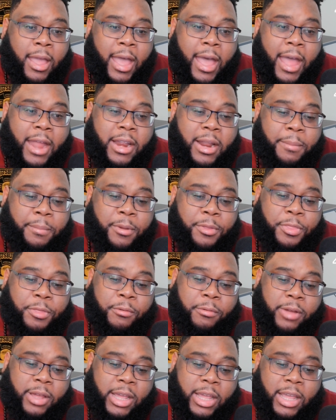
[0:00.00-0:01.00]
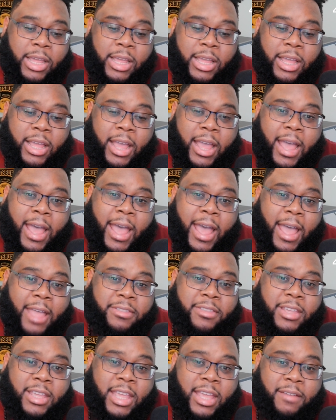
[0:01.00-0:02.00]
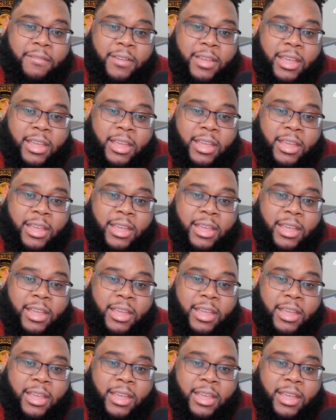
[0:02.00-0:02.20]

At number 3, I had to give